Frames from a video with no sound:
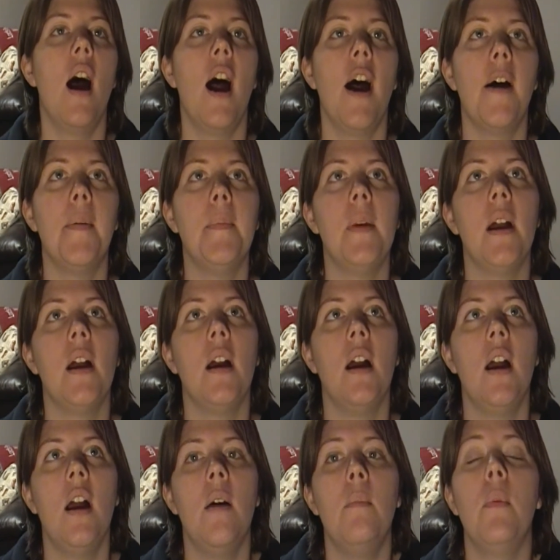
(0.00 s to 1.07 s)
um,
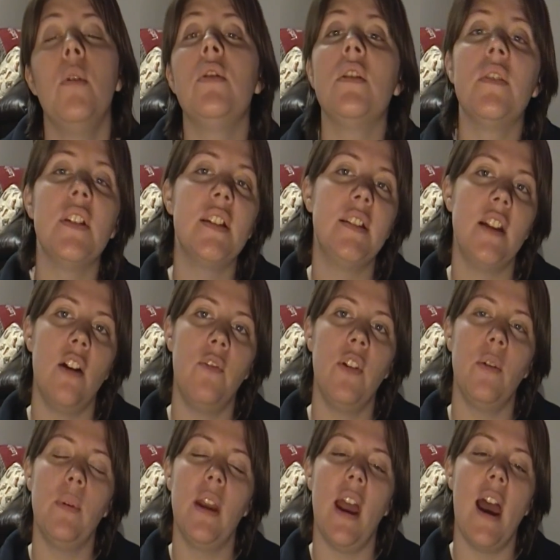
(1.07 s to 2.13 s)
most of the
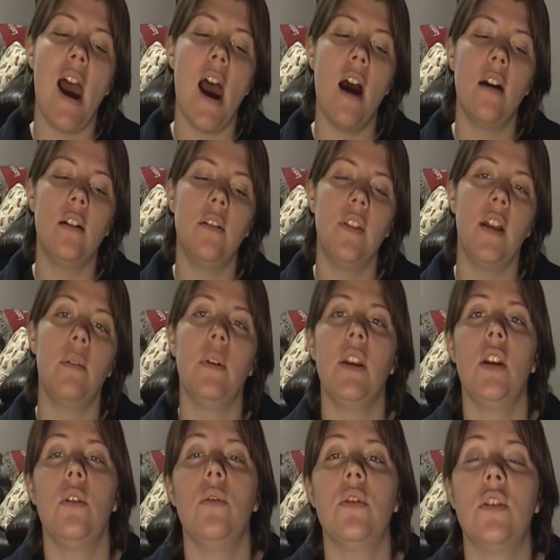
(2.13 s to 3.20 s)
stuff that we had, that
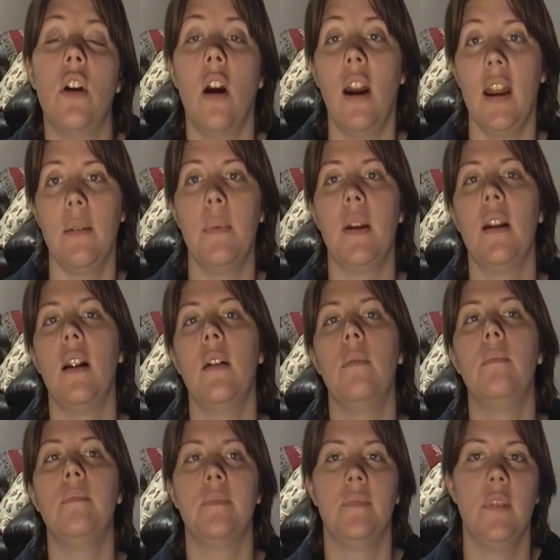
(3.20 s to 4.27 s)
we used, sorry, but
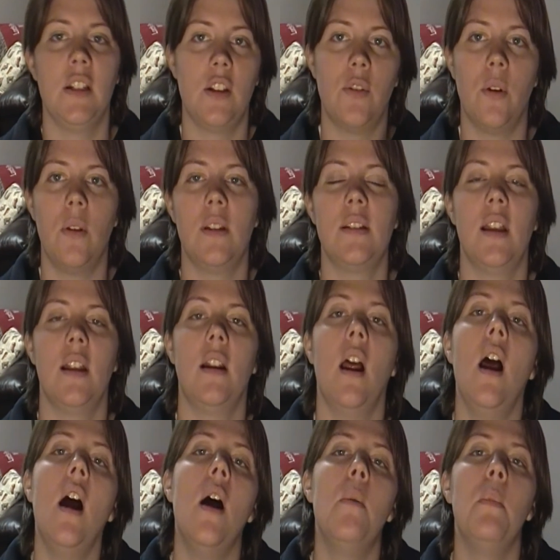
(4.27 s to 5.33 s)
I need to throw this in.
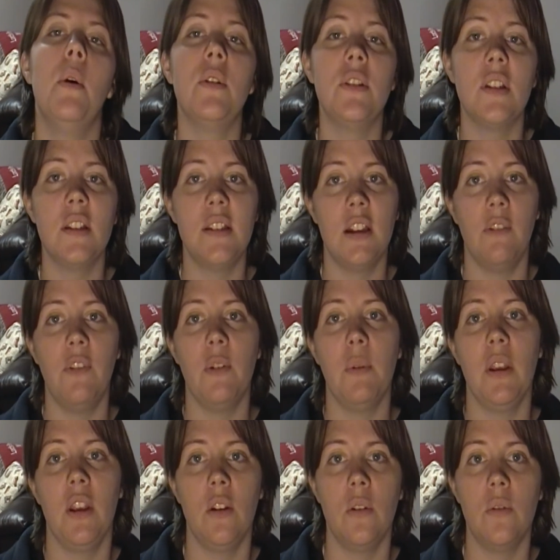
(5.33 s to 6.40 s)
Most of the stuff that
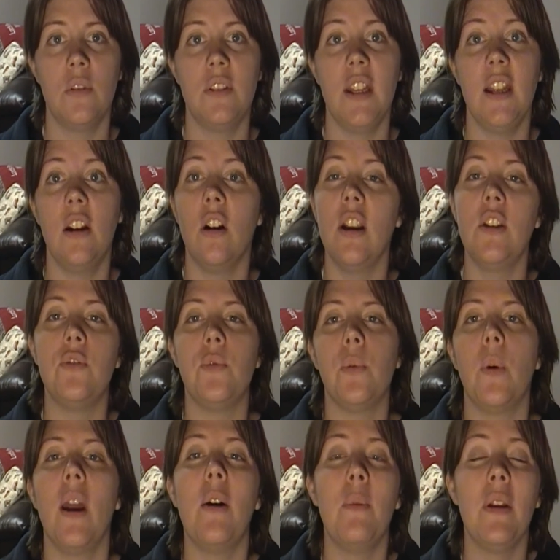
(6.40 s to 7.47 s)
we used in our
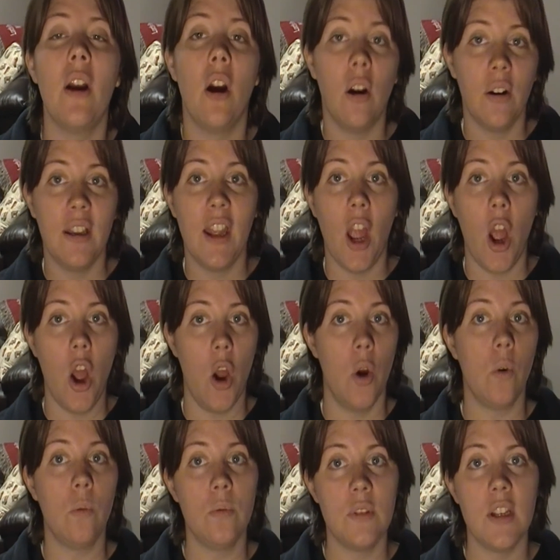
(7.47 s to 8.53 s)
entryway, we already
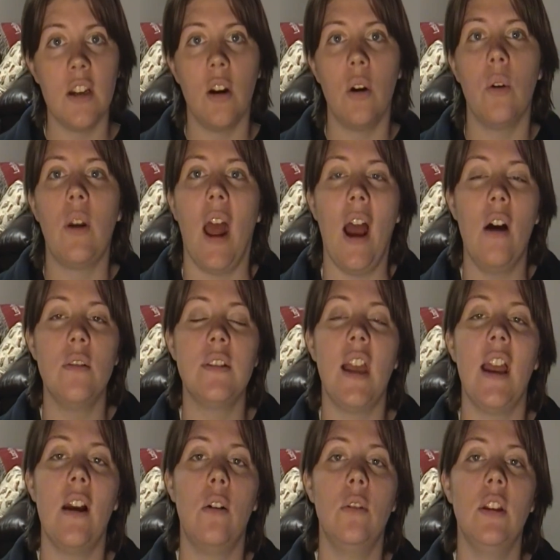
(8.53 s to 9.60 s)
owned in our own house.
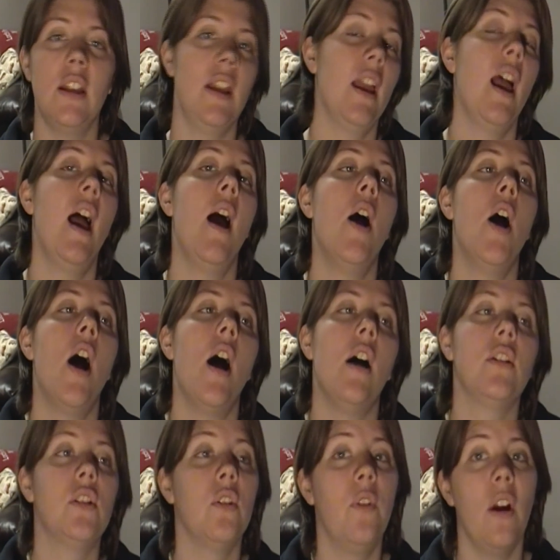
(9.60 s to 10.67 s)
I only,
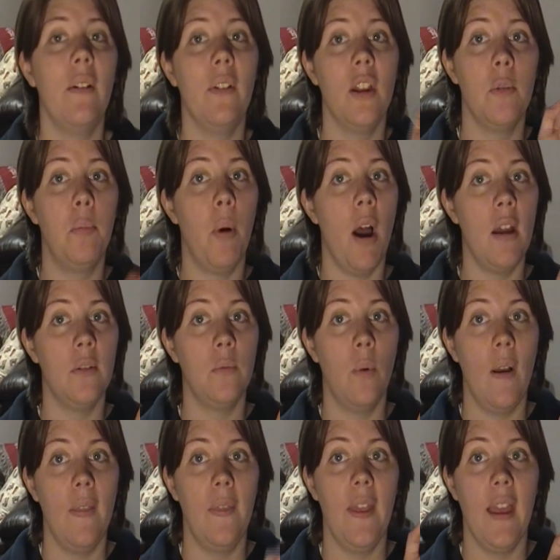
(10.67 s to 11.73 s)
so far I only bought in
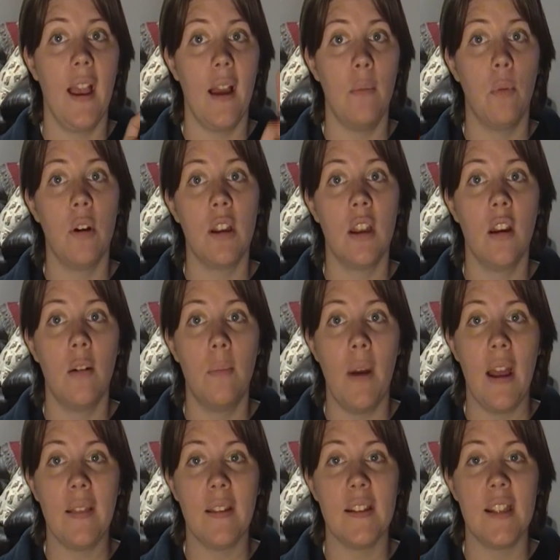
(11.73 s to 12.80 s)
one thing. I'm working on
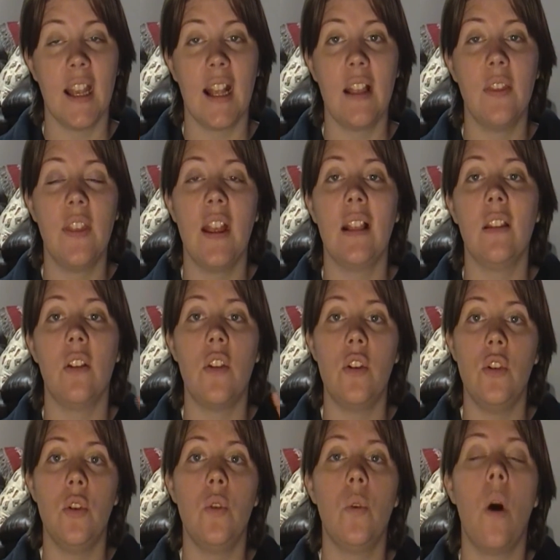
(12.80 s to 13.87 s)
buying the second thing. They're
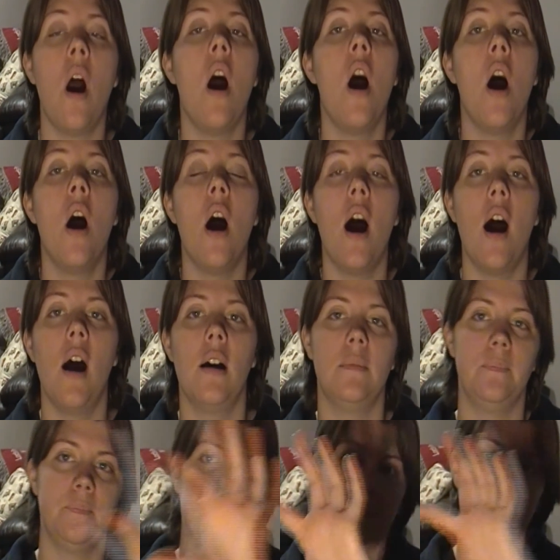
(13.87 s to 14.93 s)
the new
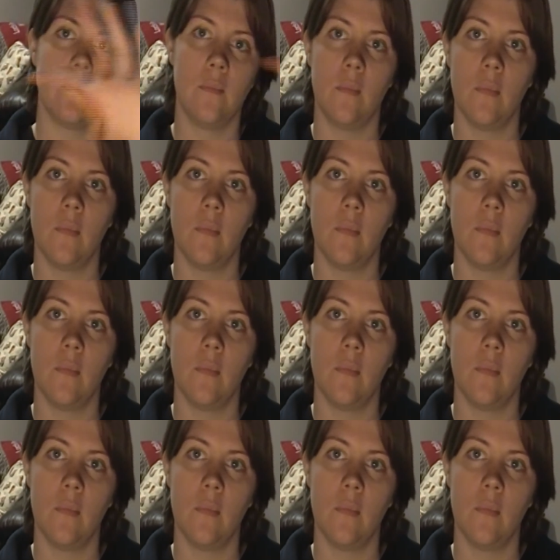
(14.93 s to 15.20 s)
um,